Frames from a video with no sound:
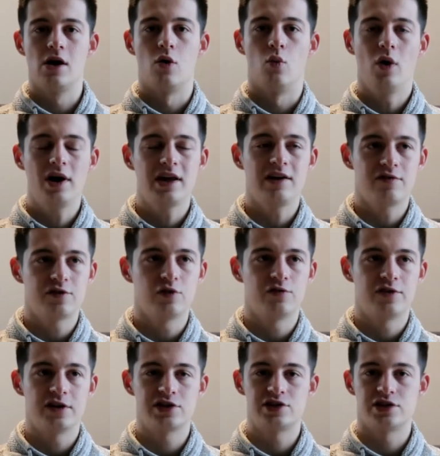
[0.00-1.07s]
What if you
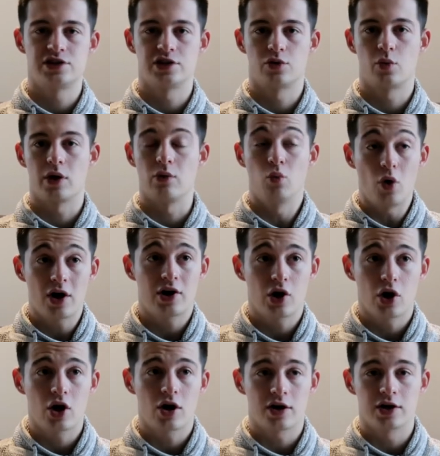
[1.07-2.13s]
finish this degree? What are
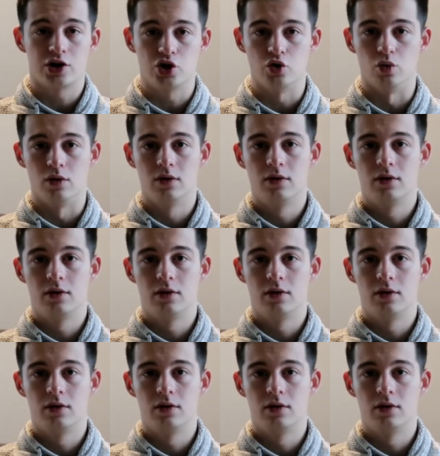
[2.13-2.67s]
you gonna do?